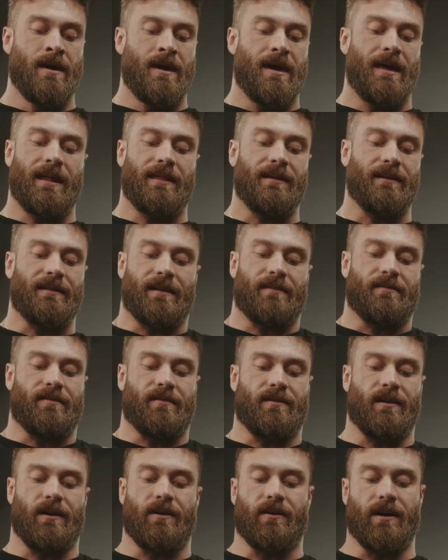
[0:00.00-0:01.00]
And I think that's the
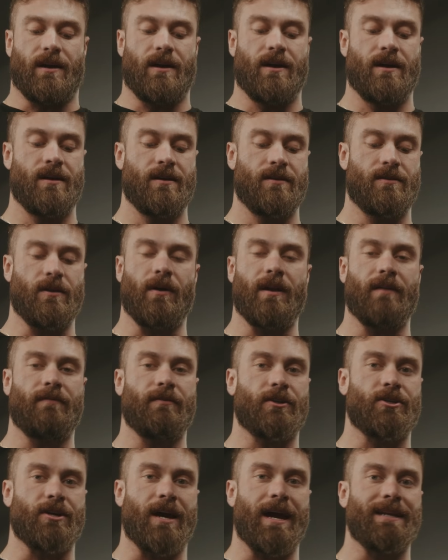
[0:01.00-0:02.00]
secret. Don't
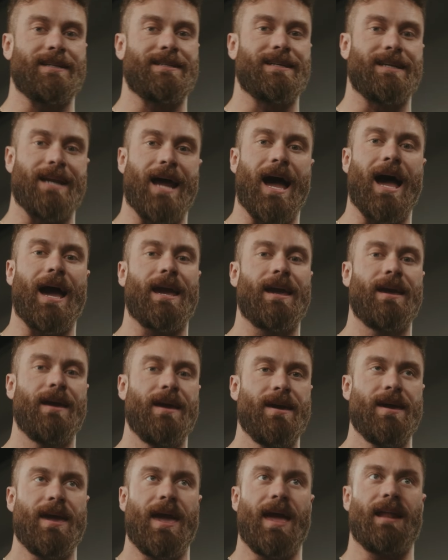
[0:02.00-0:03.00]
ever try and deny
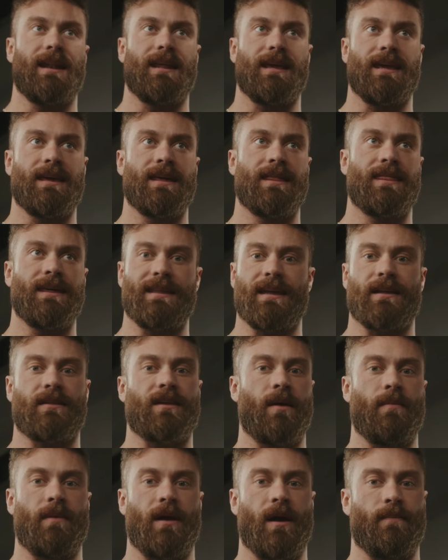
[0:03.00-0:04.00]
anything that's
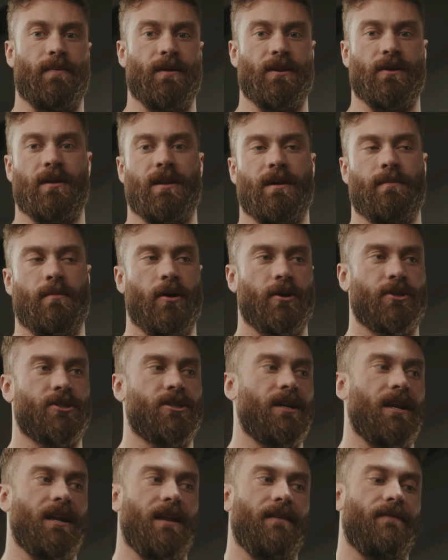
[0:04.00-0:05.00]
coming up in you, any
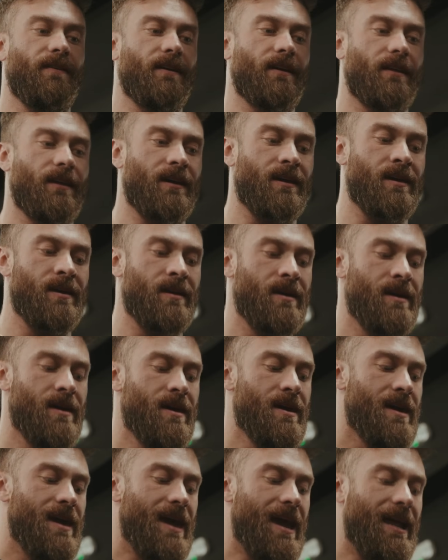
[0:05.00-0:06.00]
emotion, any feeling.
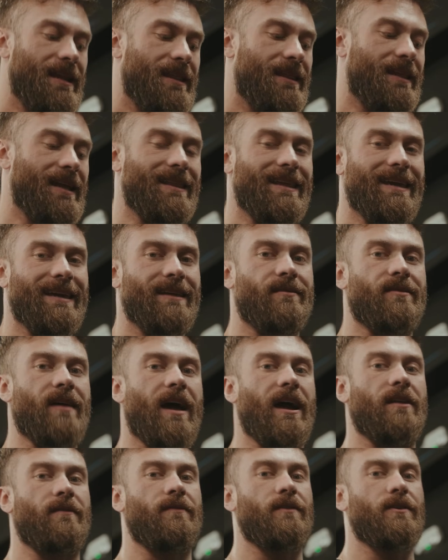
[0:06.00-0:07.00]
Anything that's
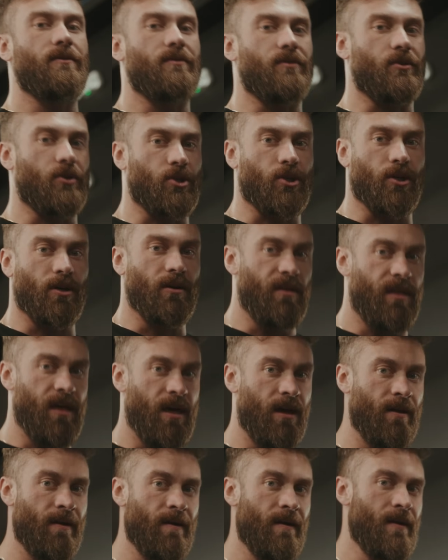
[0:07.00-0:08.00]
inside of you is your truth.
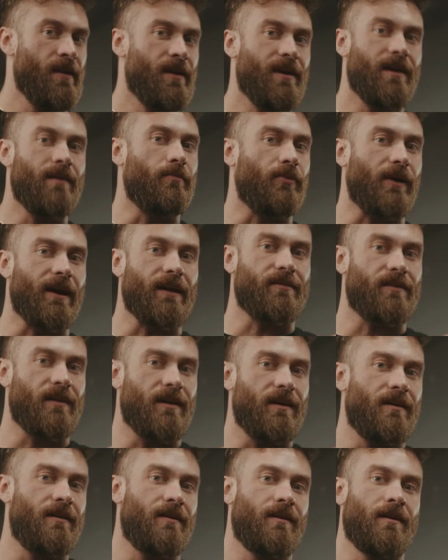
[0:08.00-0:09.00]
Embrace
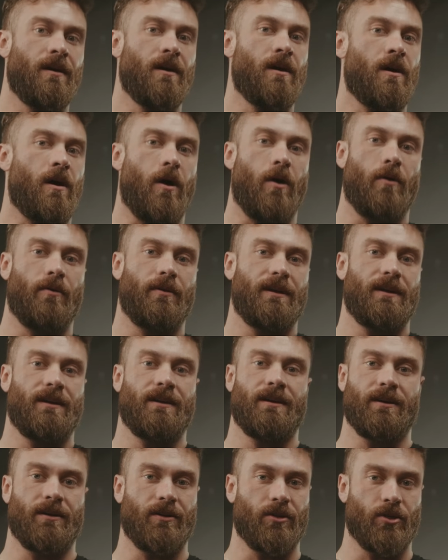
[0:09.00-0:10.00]
it, own it,
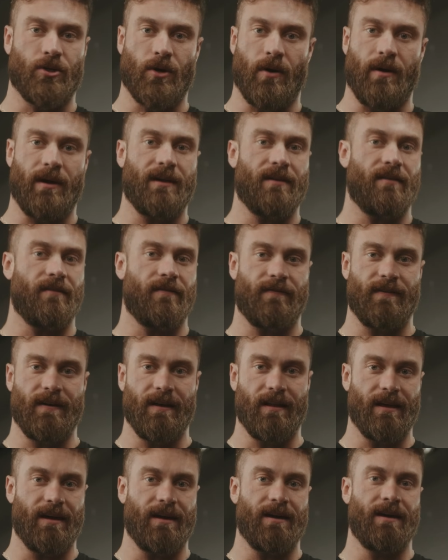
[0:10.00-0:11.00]
enjoy it,
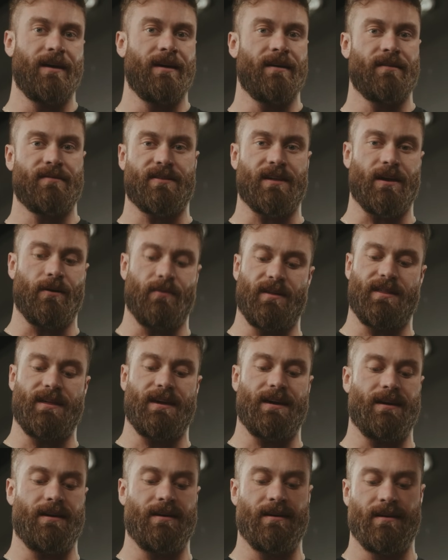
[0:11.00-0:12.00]
feel it, sit with
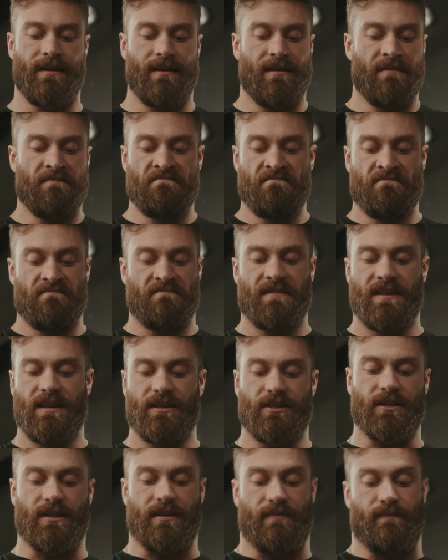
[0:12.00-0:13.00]
it, and
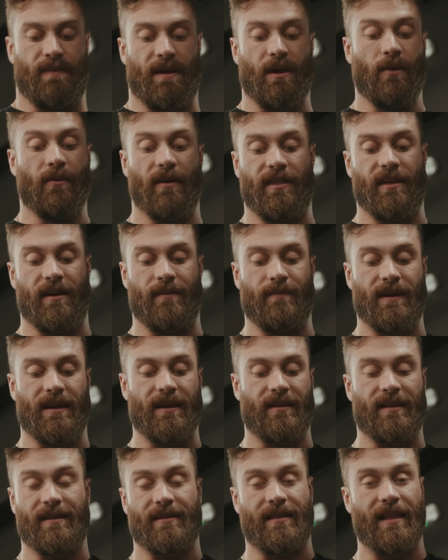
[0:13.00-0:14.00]
just be with it
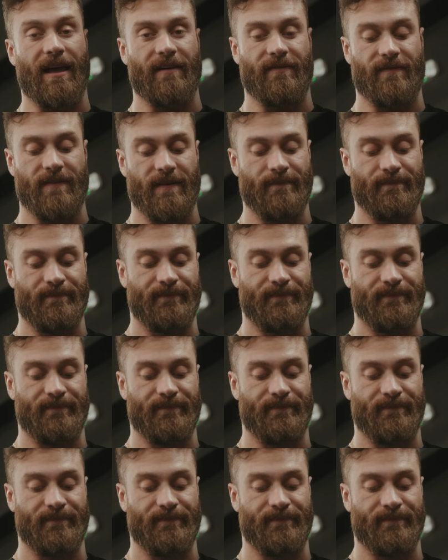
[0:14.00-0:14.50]
because that's life.